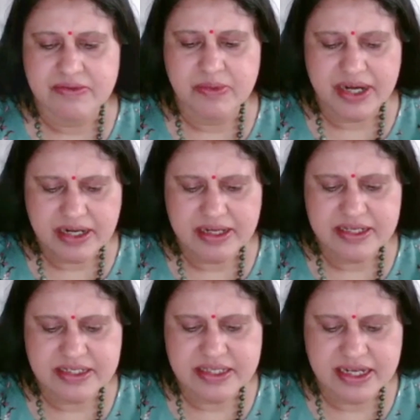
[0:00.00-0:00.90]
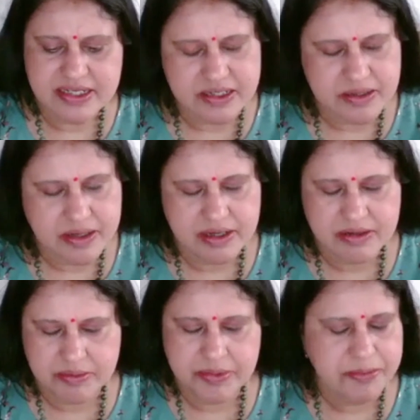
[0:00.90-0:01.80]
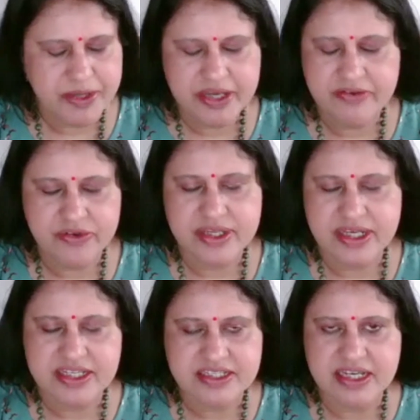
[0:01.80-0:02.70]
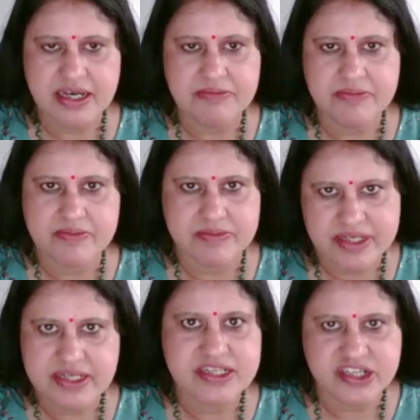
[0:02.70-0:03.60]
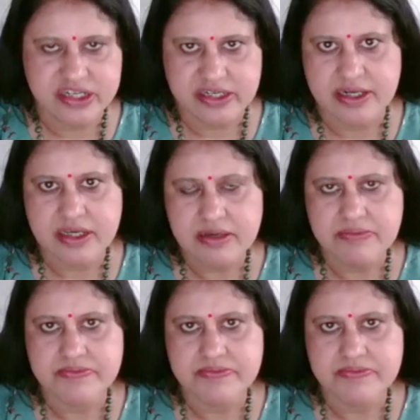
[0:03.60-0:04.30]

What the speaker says: One is that prepare for the exam diligently,